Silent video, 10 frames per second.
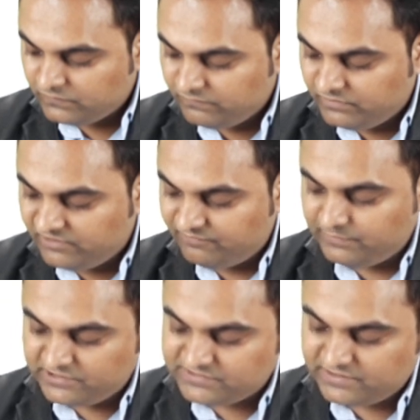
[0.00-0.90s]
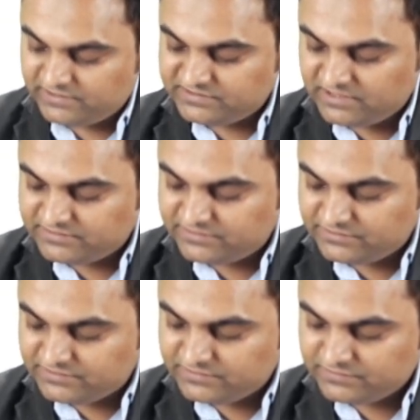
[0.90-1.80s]
We have plus x
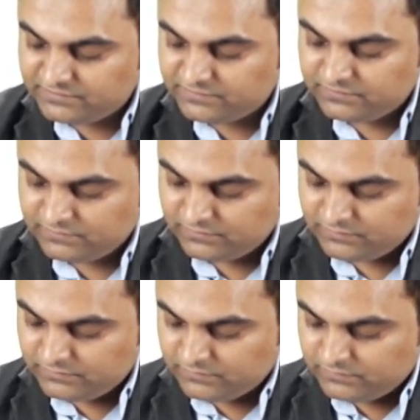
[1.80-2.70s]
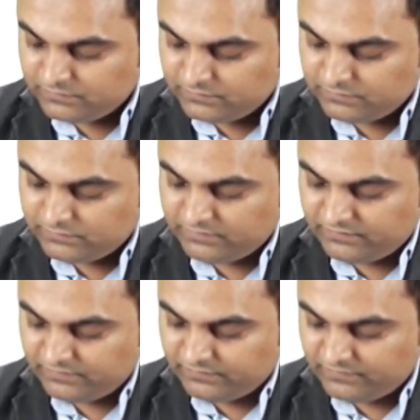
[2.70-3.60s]
axis, this is